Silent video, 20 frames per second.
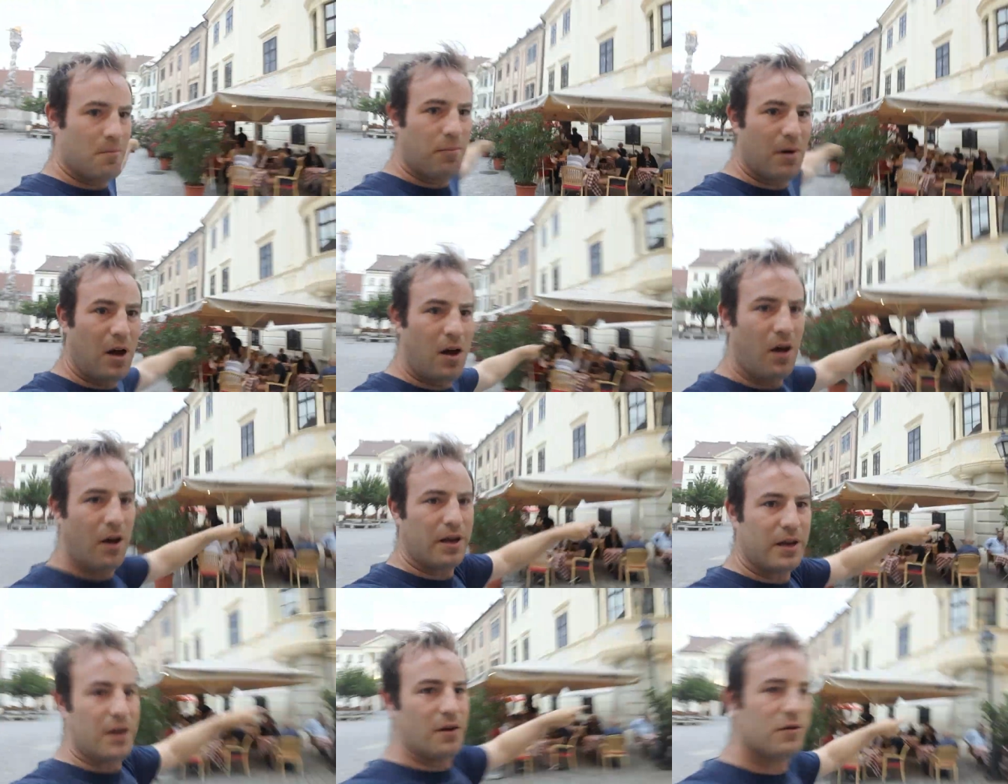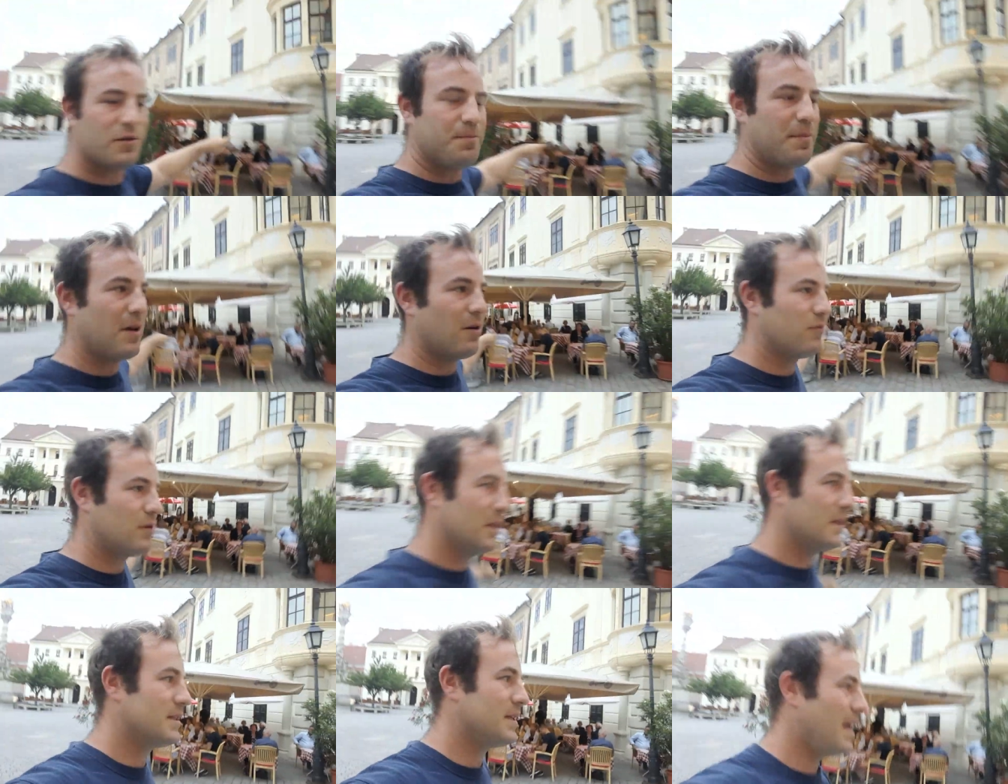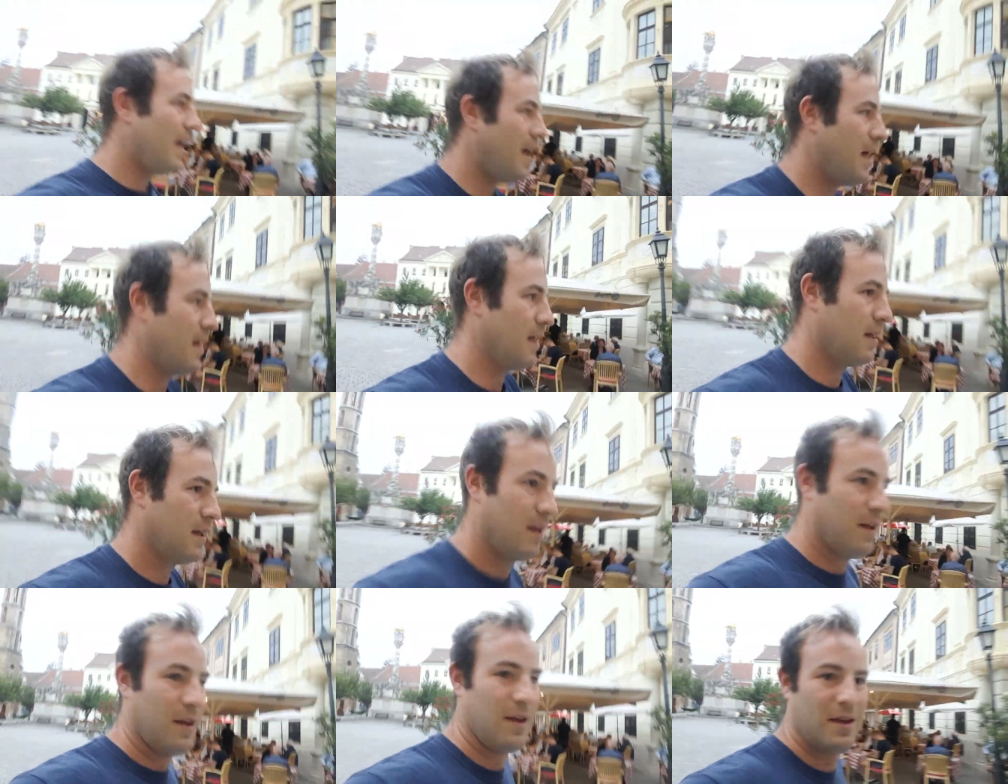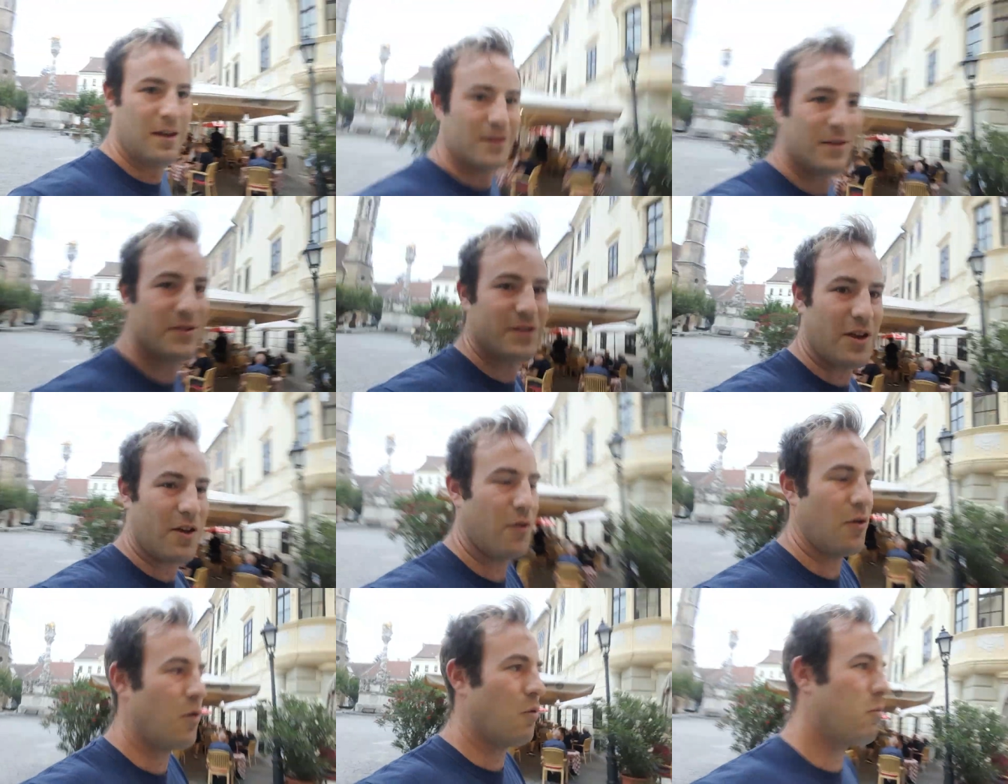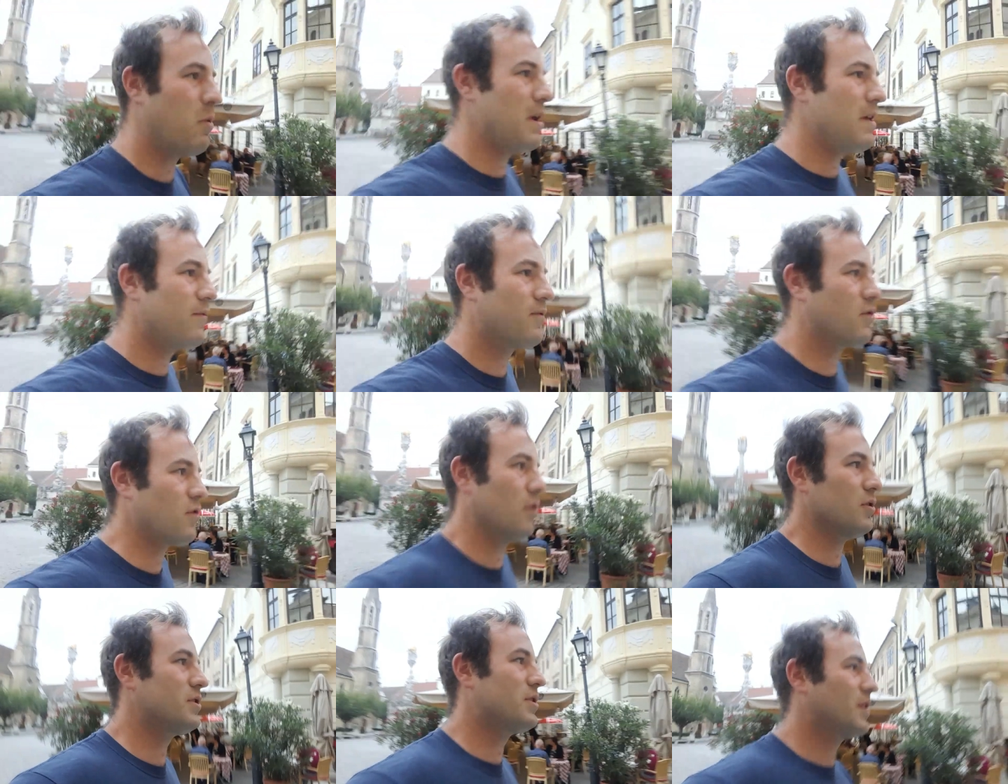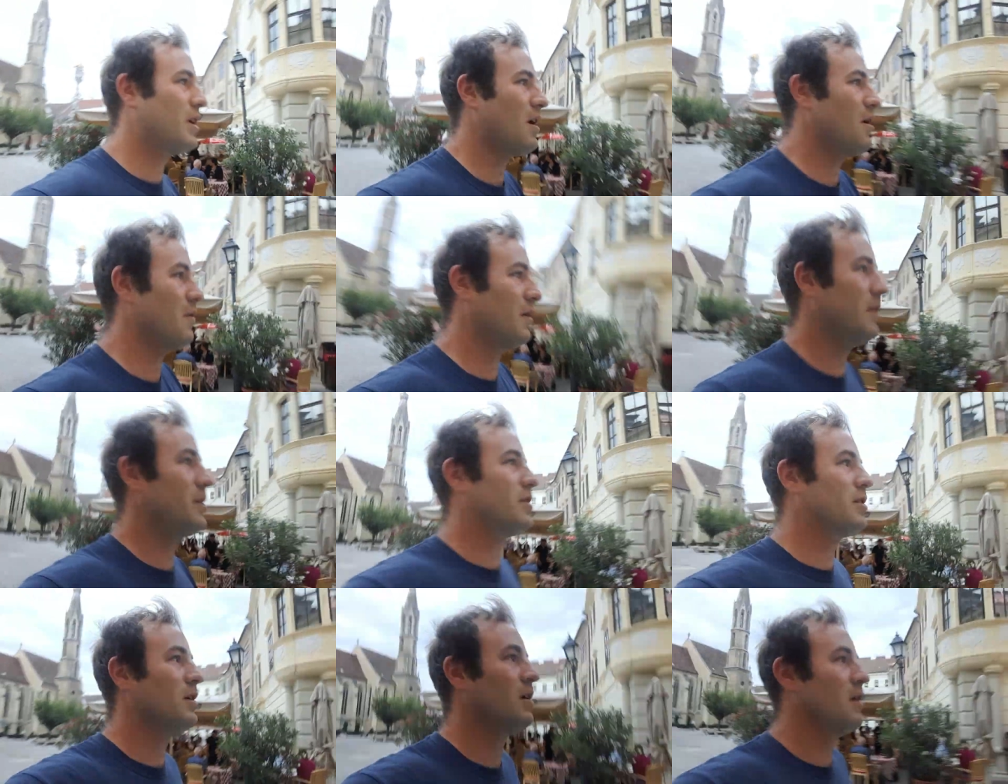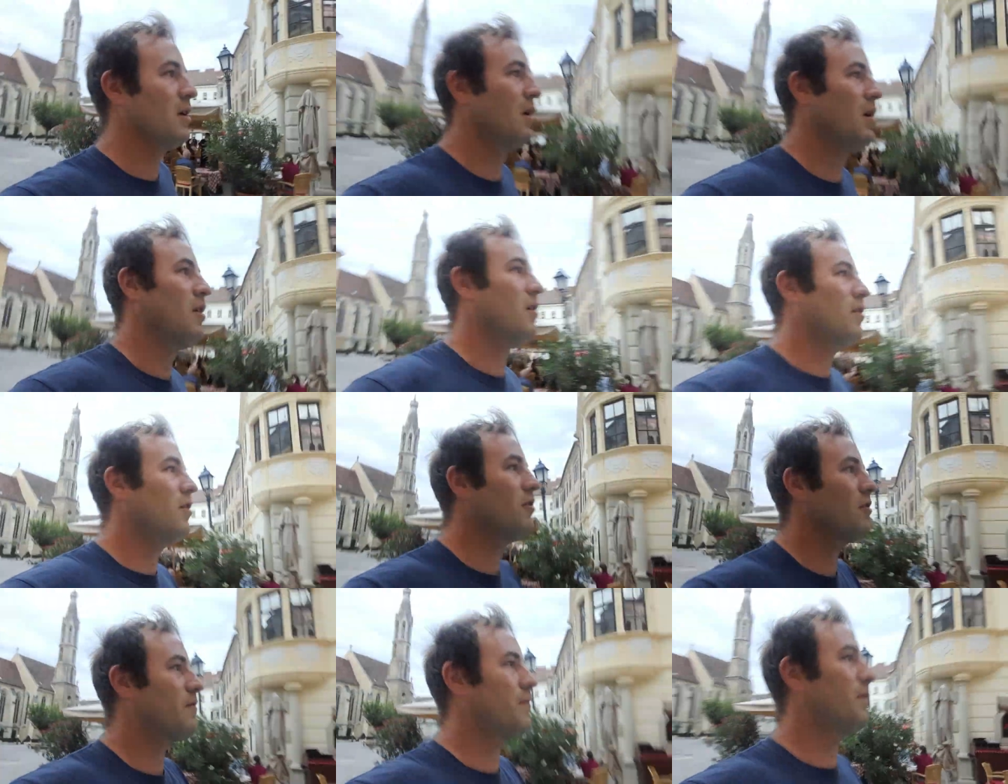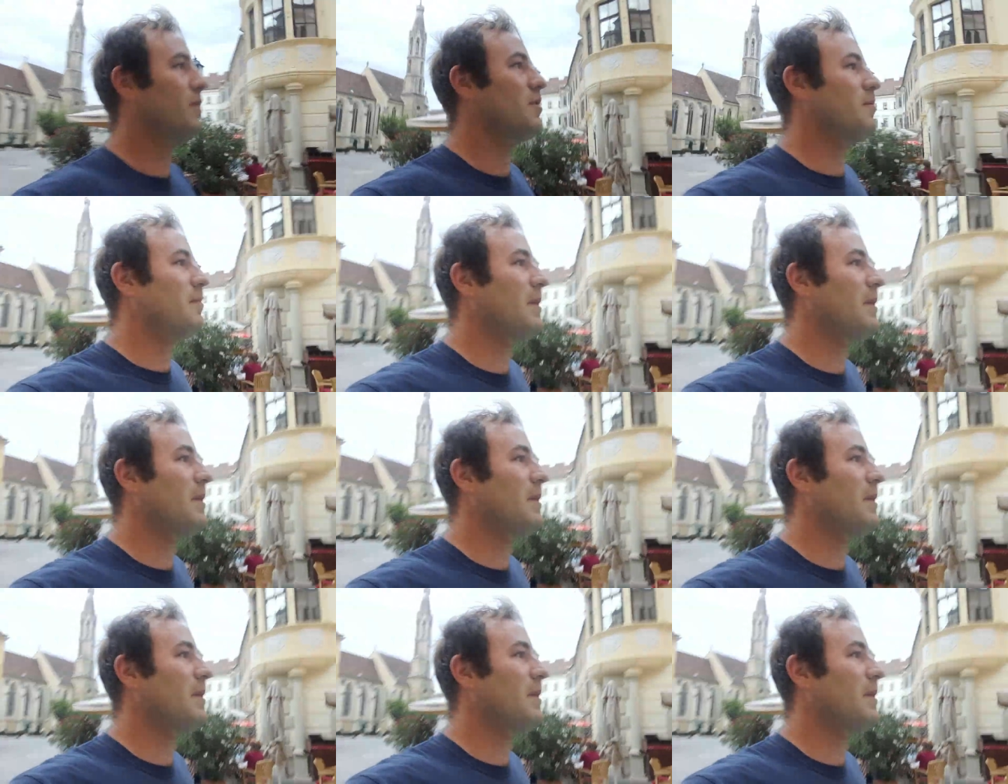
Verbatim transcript: behind those buildings there. So we've got to go and look for them.